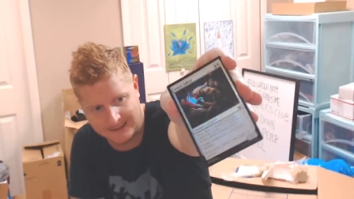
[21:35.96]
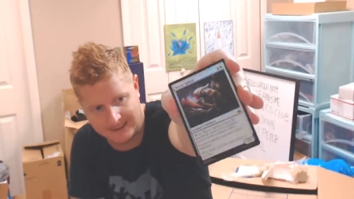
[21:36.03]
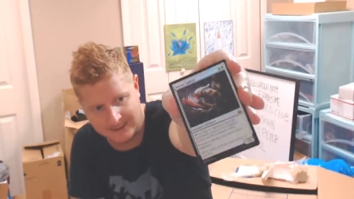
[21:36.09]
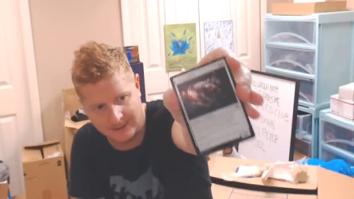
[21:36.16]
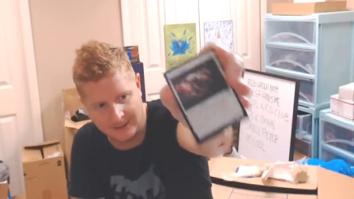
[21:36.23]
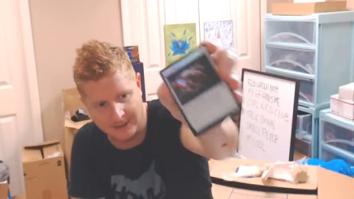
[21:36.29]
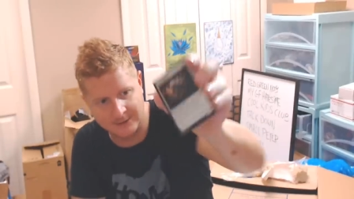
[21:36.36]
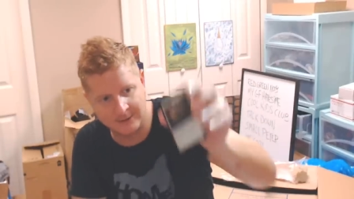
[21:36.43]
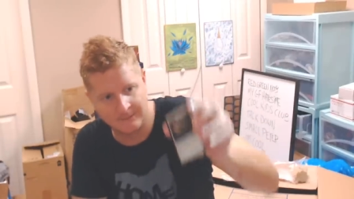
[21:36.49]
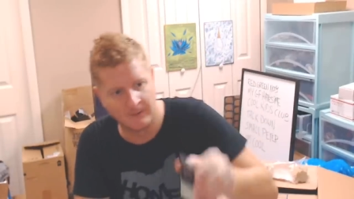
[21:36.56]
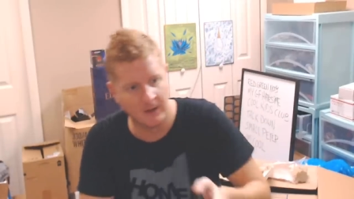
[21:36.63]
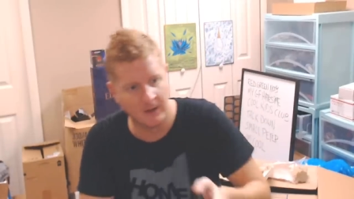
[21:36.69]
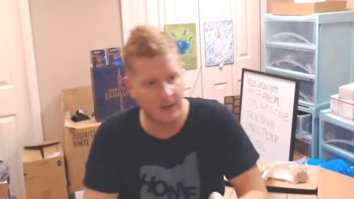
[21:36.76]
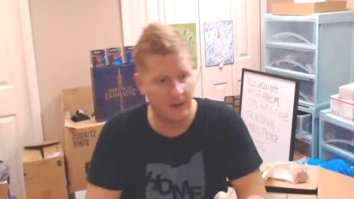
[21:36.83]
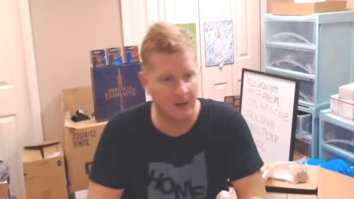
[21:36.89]
sauce.
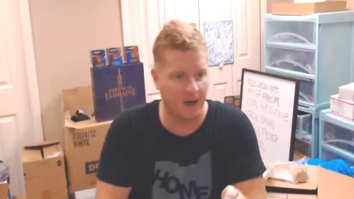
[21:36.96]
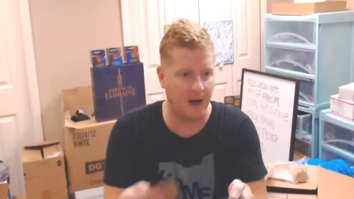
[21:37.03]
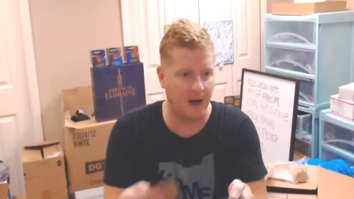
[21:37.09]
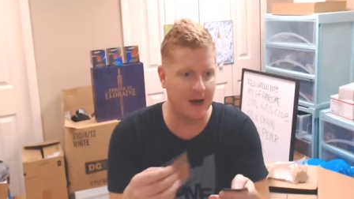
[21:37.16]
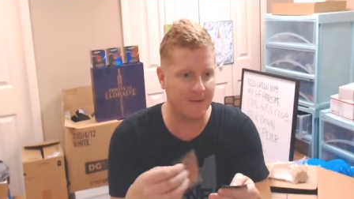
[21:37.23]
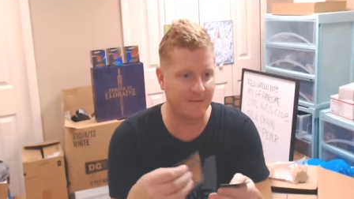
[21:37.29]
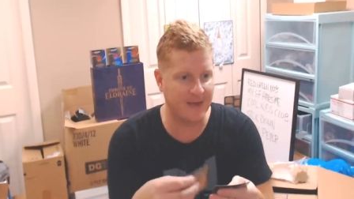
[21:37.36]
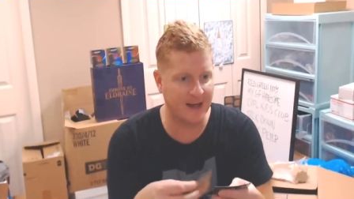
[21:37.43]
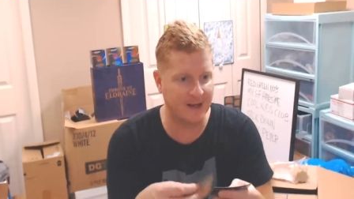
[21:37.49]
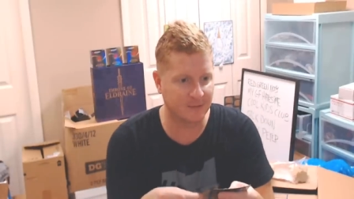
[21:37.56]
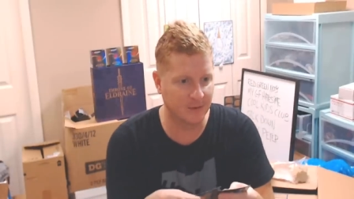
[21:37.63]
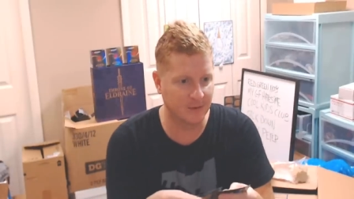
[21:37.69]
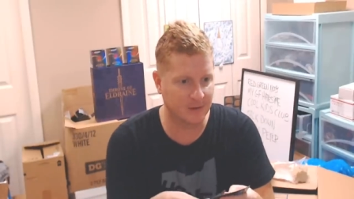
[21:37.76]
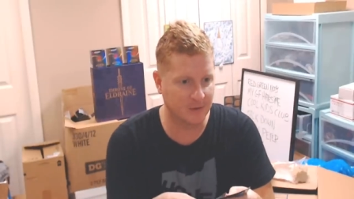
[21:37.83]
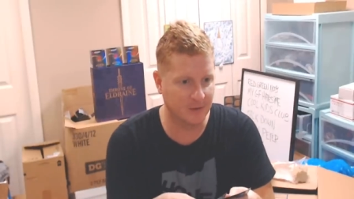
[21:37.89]
All right, that is
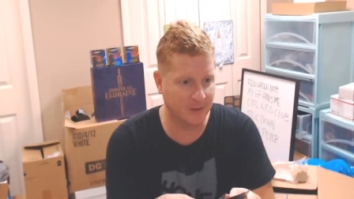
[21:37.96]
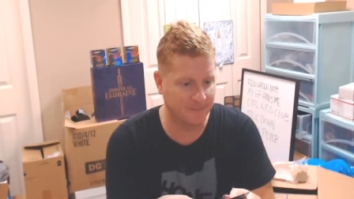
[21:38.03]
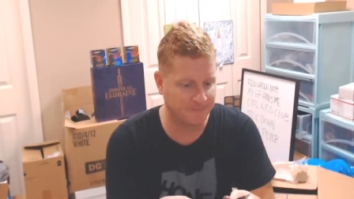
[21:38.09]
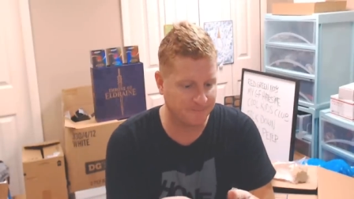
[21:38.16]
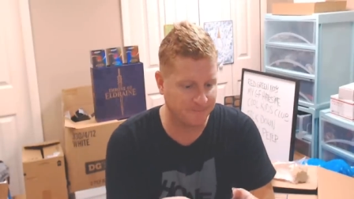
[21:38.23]
really cool.